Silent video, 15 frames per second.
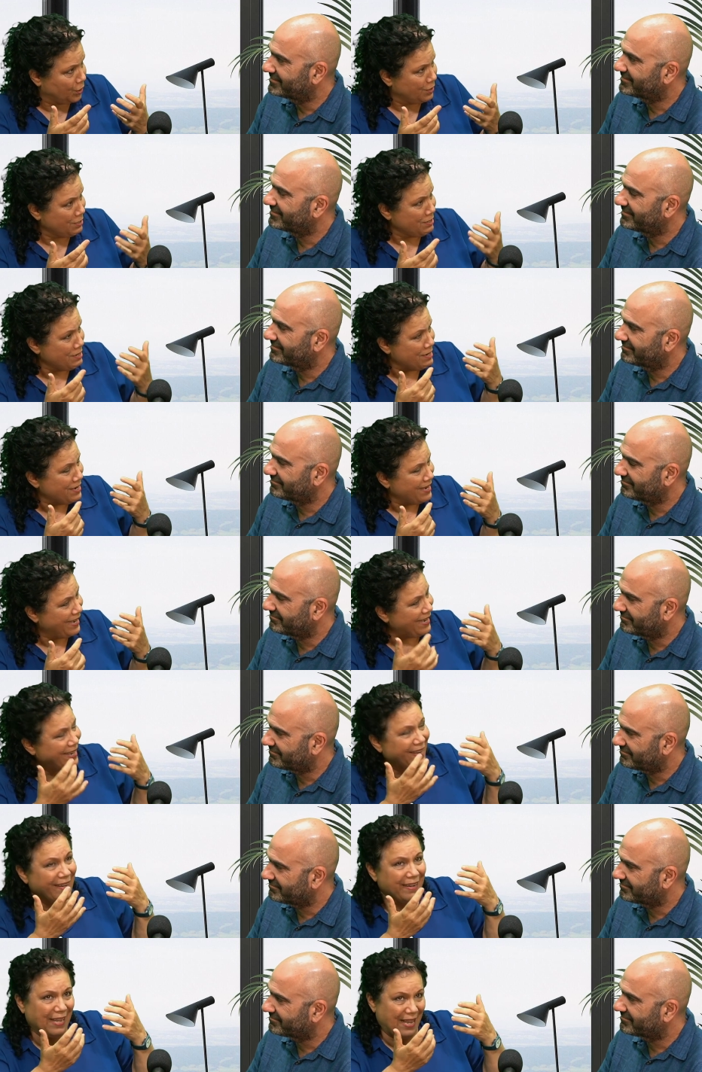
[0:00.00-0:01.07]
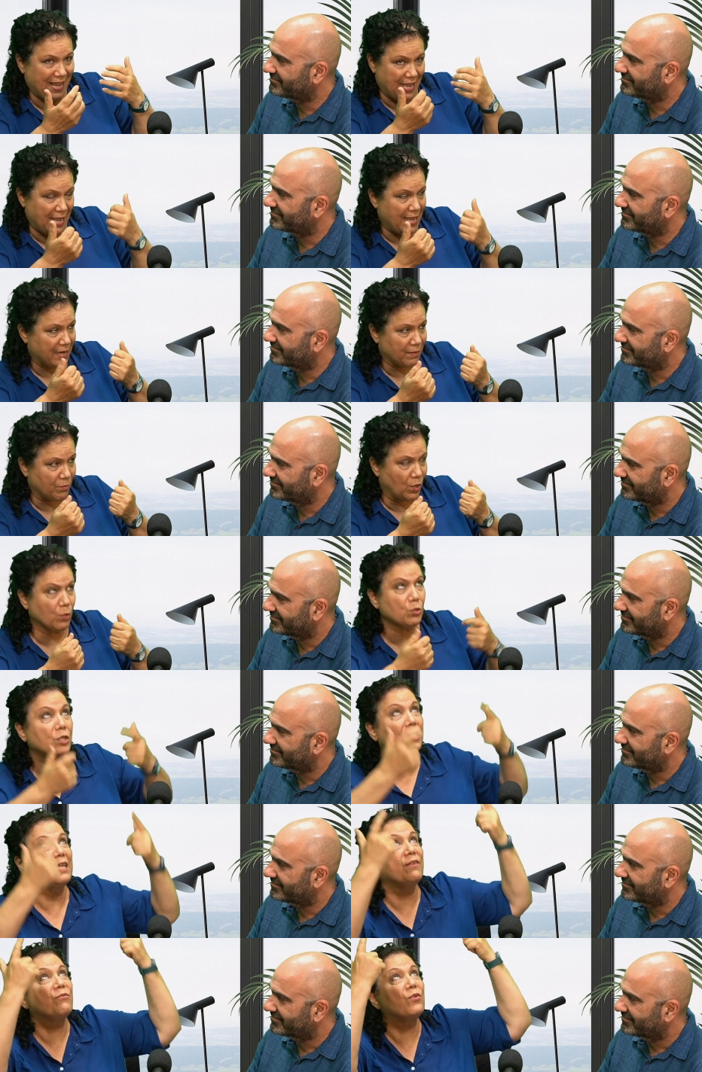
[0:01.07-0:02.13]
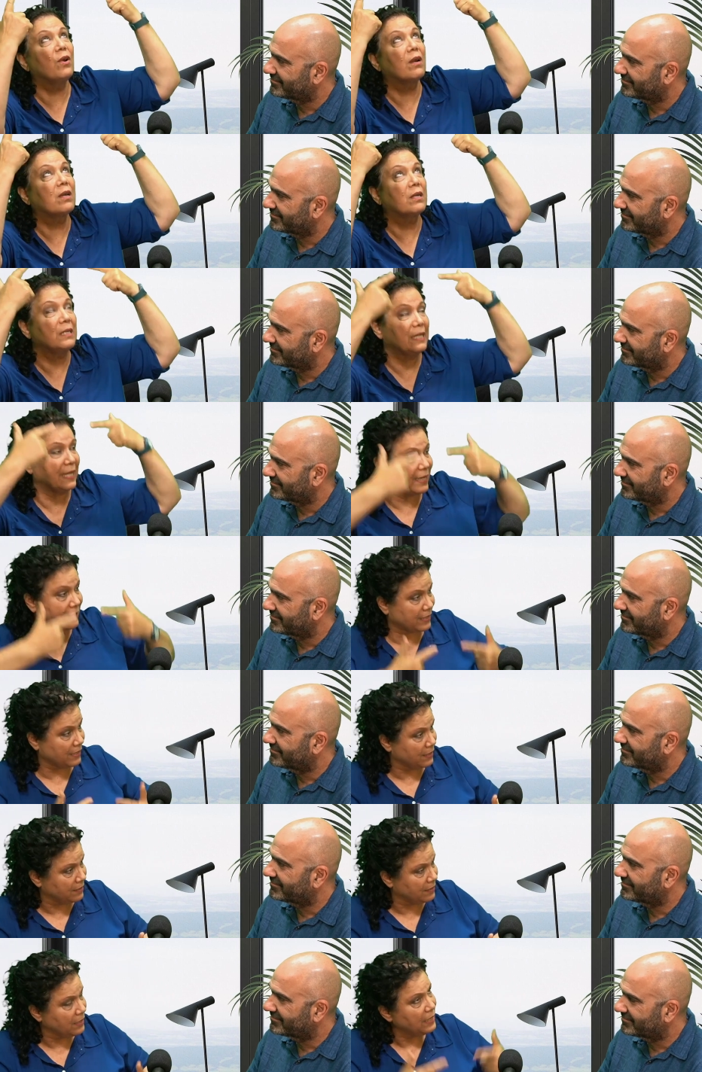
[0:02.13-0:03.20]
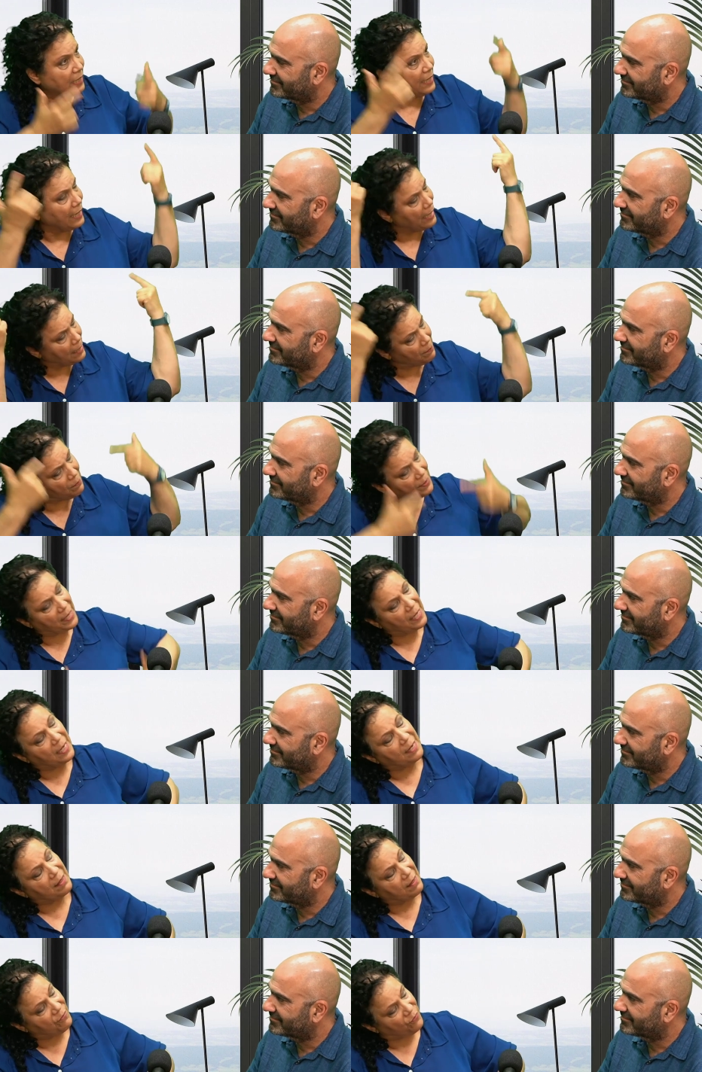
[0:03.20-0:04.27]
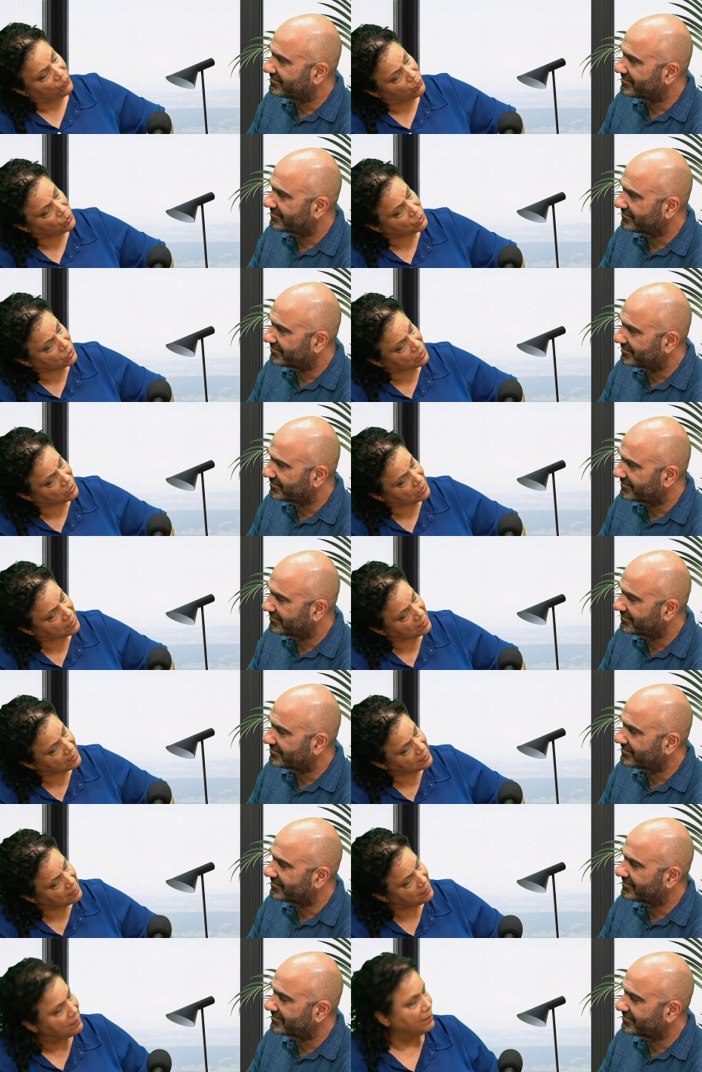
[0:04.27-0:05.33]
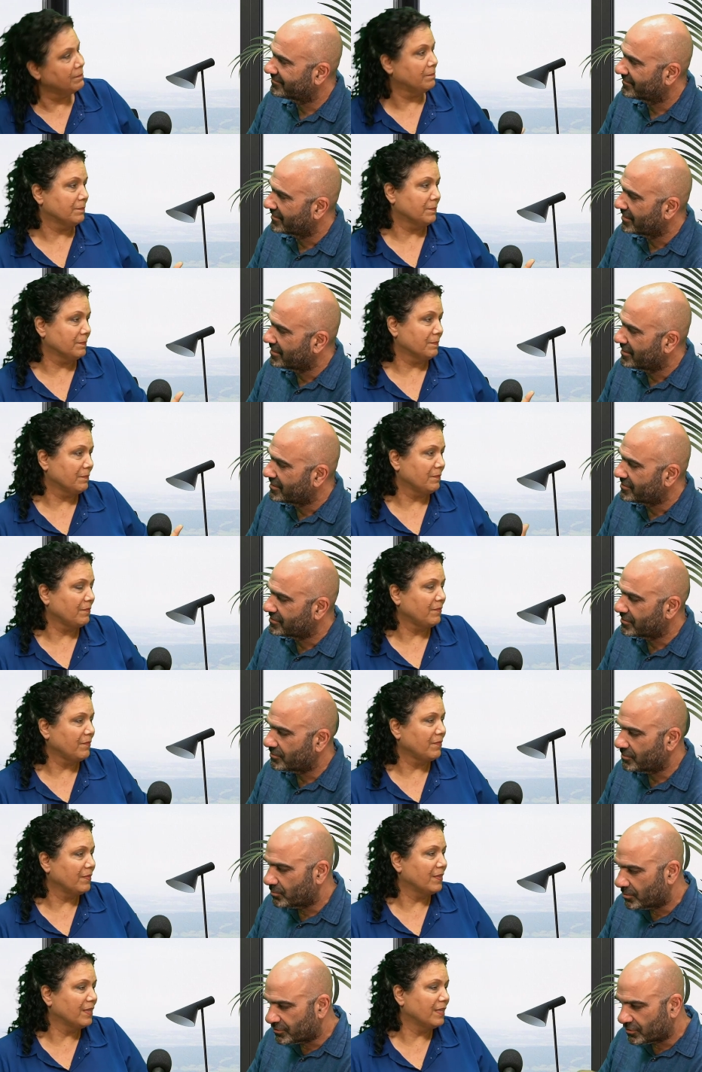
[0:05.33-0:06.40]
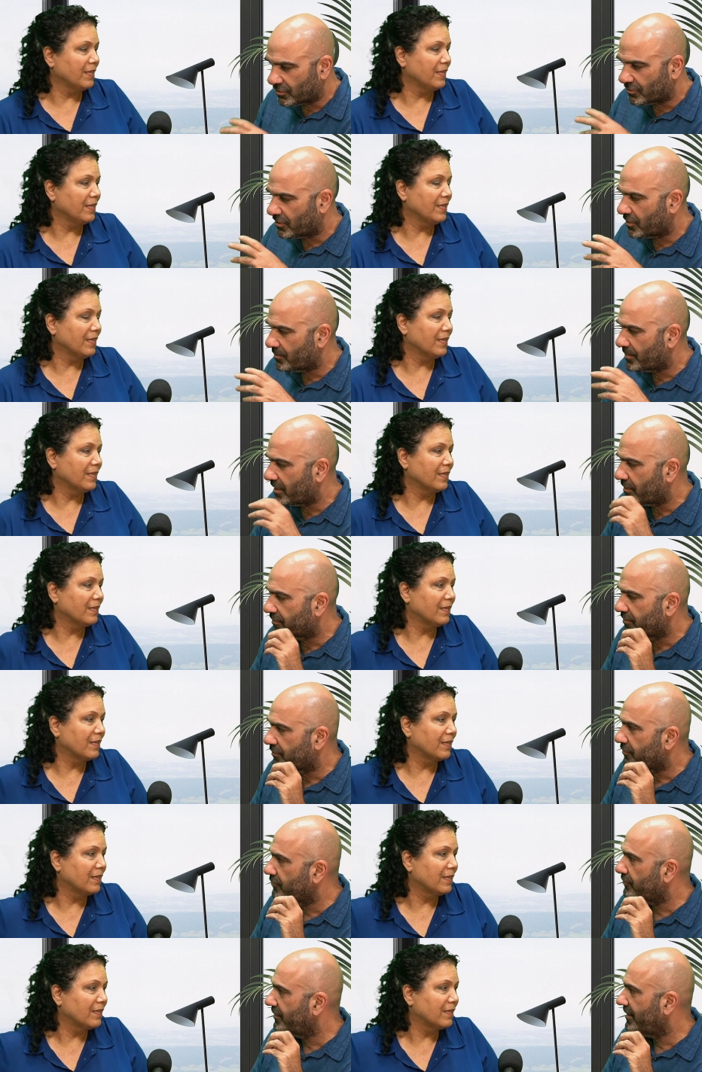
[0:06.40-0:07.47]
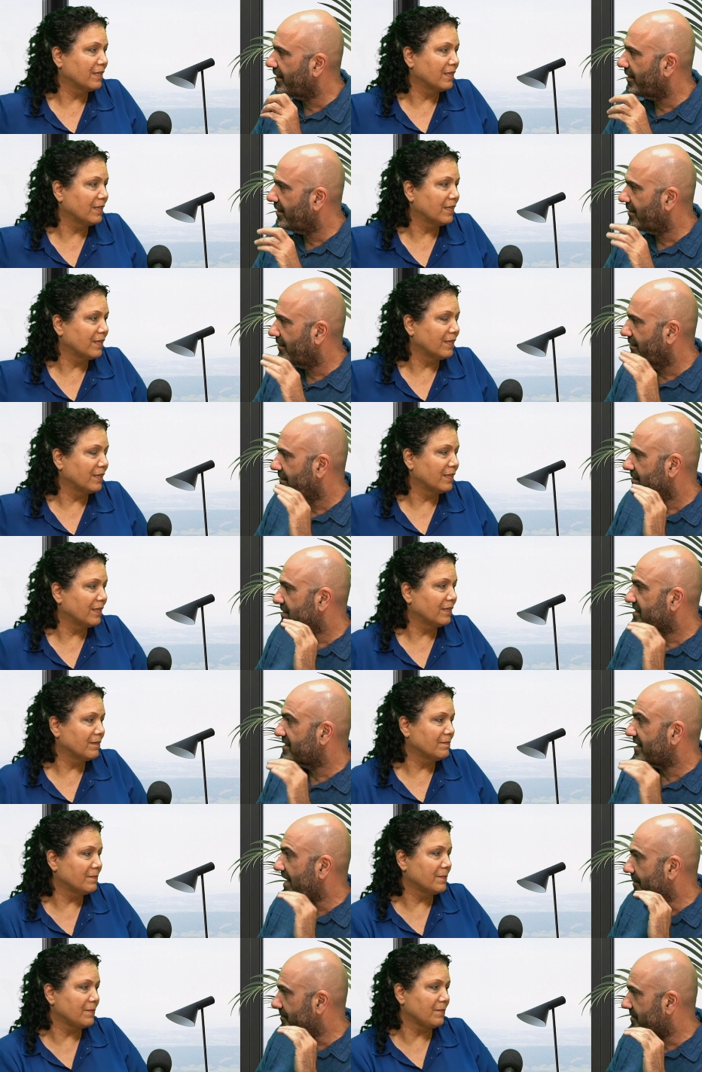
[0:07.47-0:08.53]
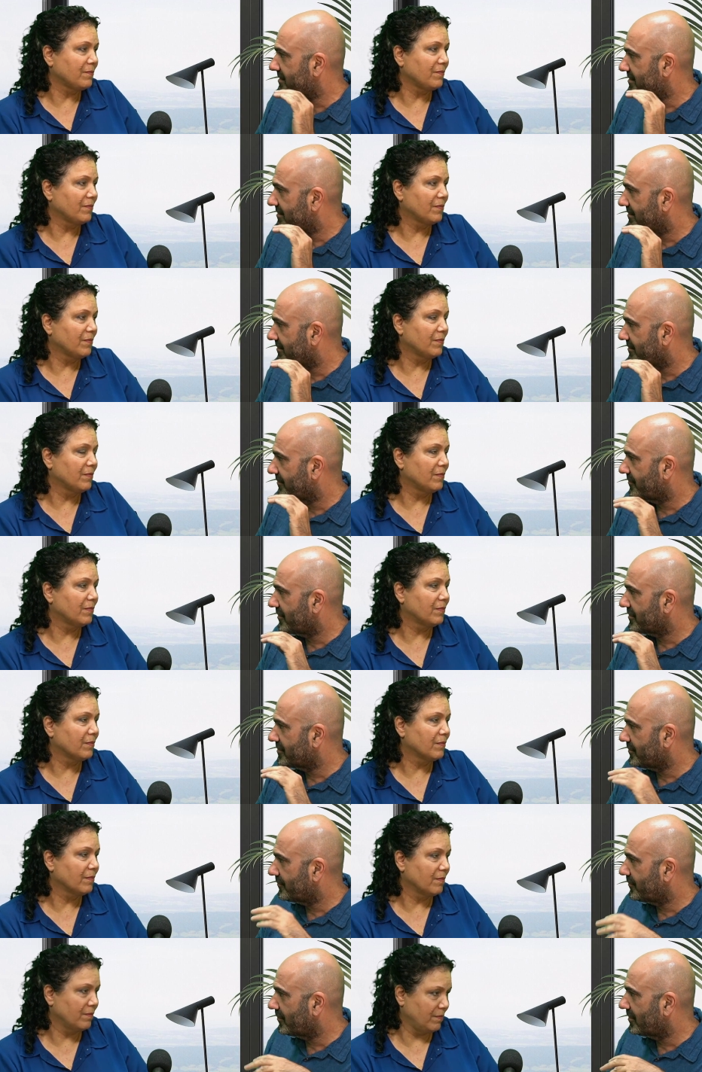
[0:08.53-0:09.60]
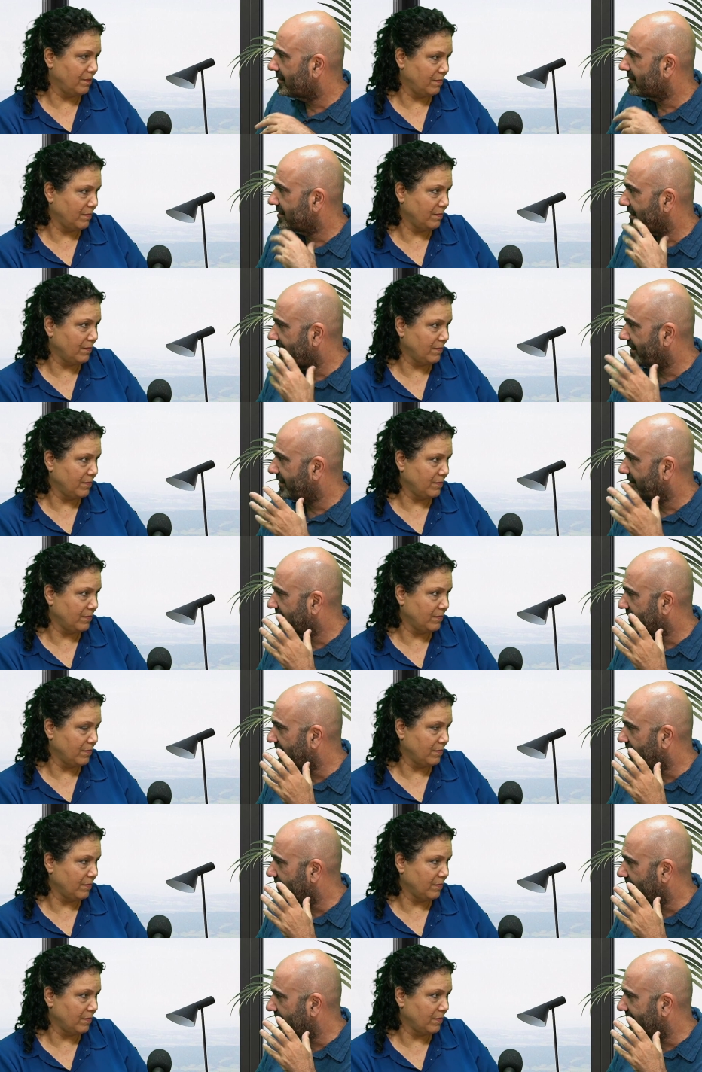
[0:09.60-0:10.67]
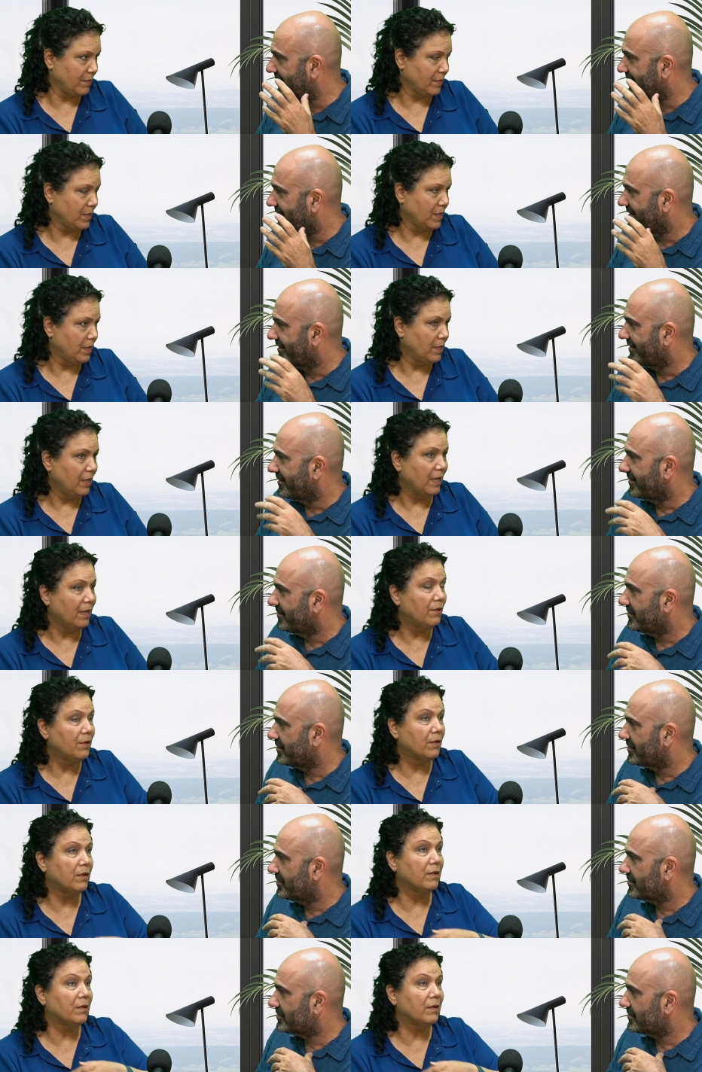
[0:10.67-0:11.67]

Speaker 1: mm. in a hand motion if you are connected mm. and bring in the forces. Mm-hmm.
Speaker 2: So you were talking about three steps. First of all, is healing the karma. Because